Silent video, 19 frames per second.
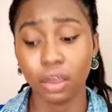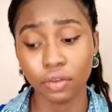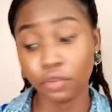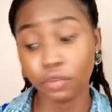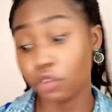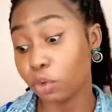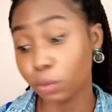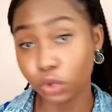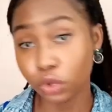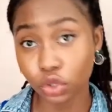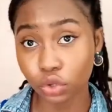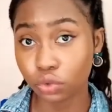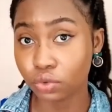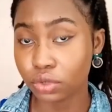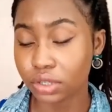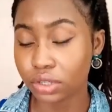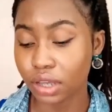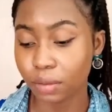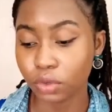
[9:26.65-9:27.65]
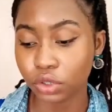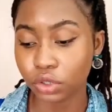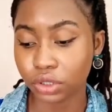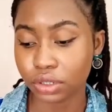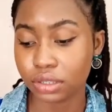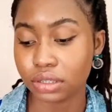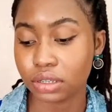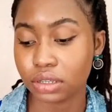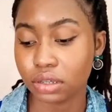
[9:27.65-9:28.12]
From use, I'm not
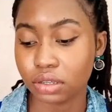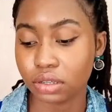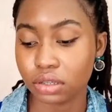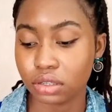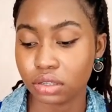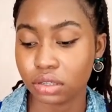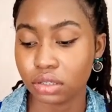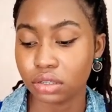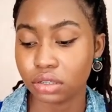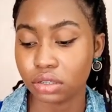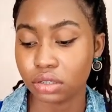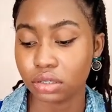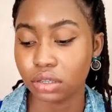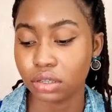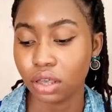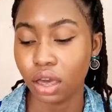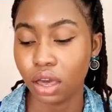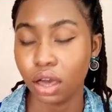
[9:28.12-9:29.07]
just saying this. This is